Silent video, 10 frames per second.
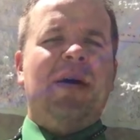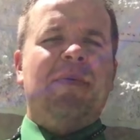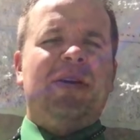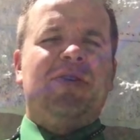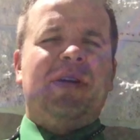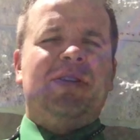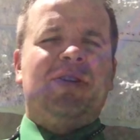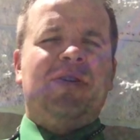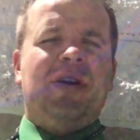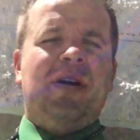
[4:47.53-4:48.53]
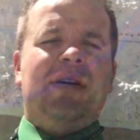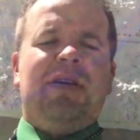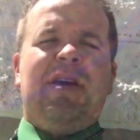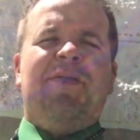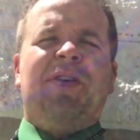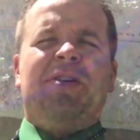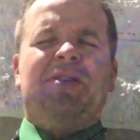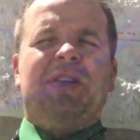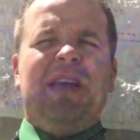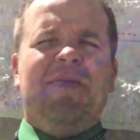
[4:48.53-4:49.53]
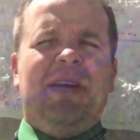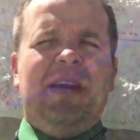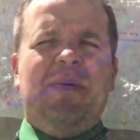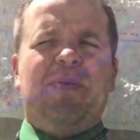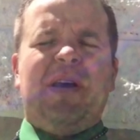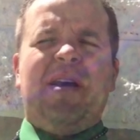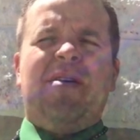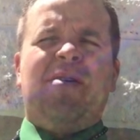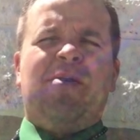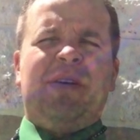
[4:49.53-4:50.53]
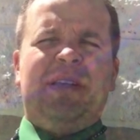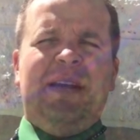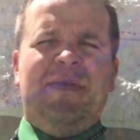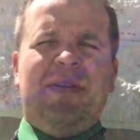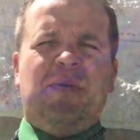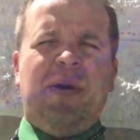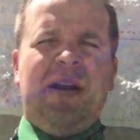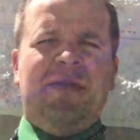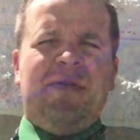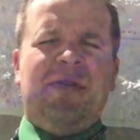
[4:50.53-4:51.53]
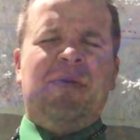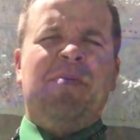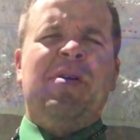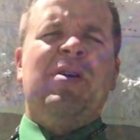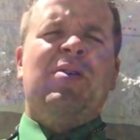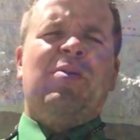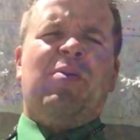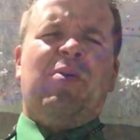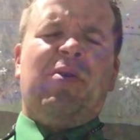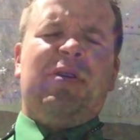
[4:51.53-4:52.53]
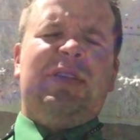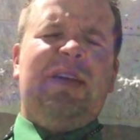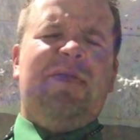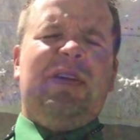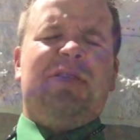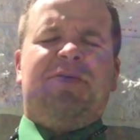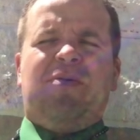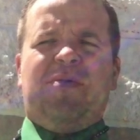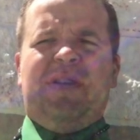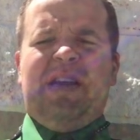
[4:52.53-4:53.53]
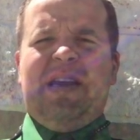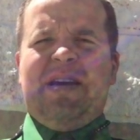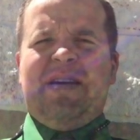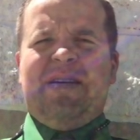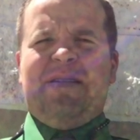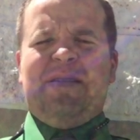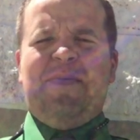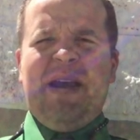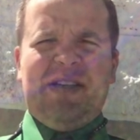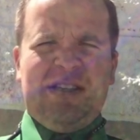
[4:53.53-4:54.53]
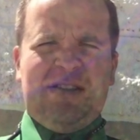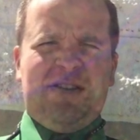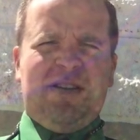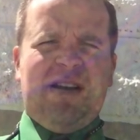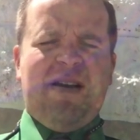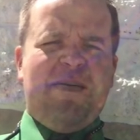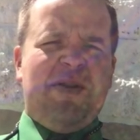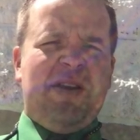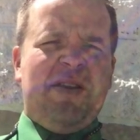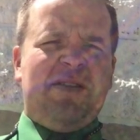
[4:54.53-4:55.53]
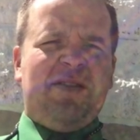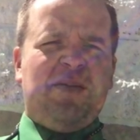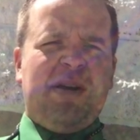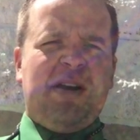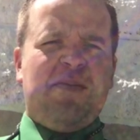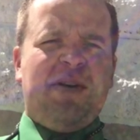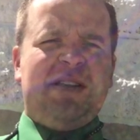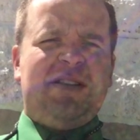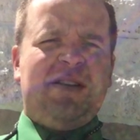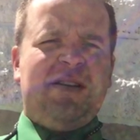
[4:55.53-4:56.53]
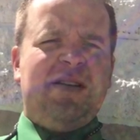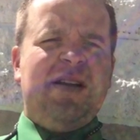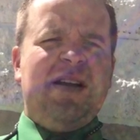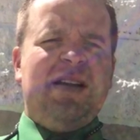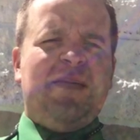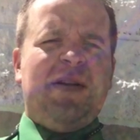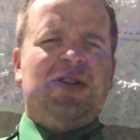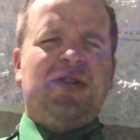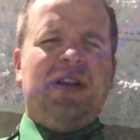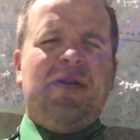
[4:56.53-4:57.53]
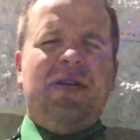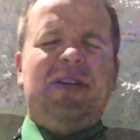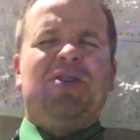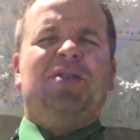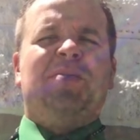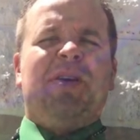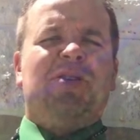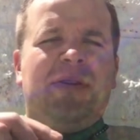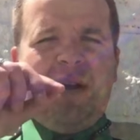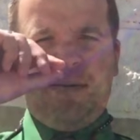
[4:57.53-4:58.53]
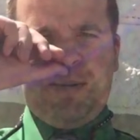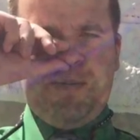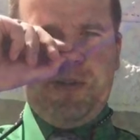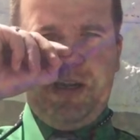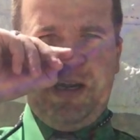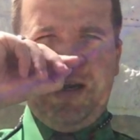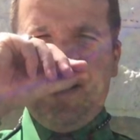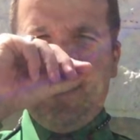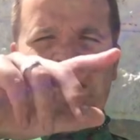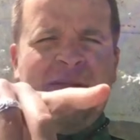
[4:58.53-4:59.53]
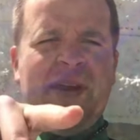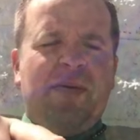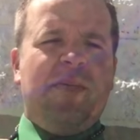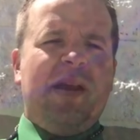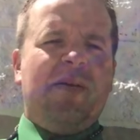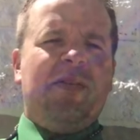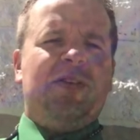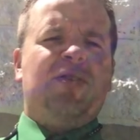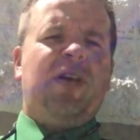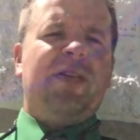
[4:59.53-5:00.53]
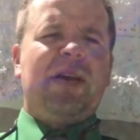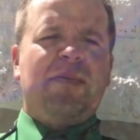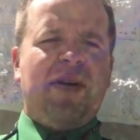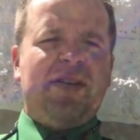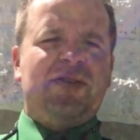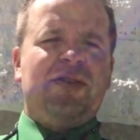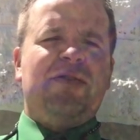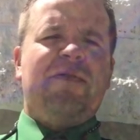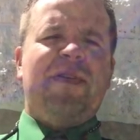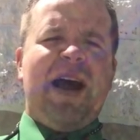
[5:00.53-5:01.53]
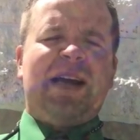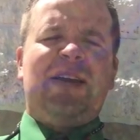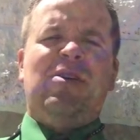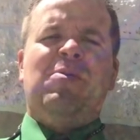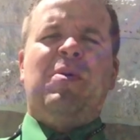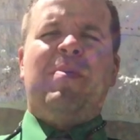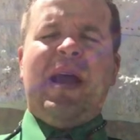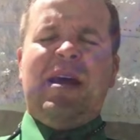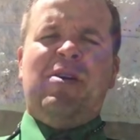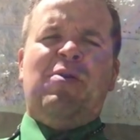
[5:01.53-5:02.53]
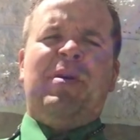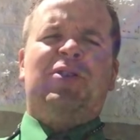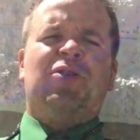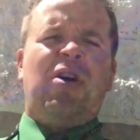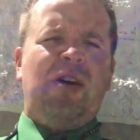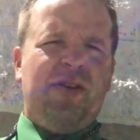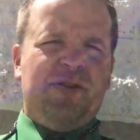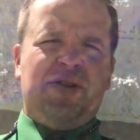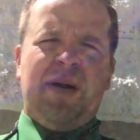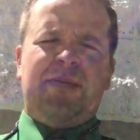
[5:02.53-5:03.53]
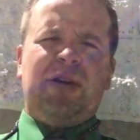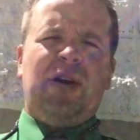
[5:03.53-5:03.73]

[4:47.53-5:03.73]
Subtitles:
Make sure that's turned on. If there's a DVD player or a TV in the waiting room or TVs for the patients, then this will be a good place to make sure that you initial, to make sure that was completed. Then we'll be able to turn on the compressor, the vacuum, the pano, make sure all those are up and